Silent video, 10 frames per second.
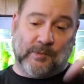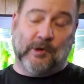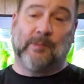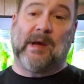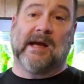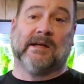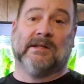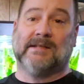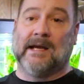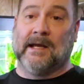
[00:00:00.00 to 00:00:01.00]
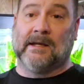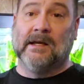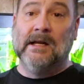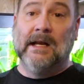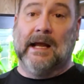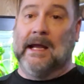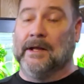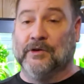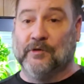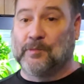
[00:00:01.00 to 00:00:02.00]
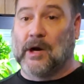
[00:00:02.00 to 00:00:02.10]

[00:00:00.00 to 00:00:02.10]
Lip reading: You put it back in the tank, and you've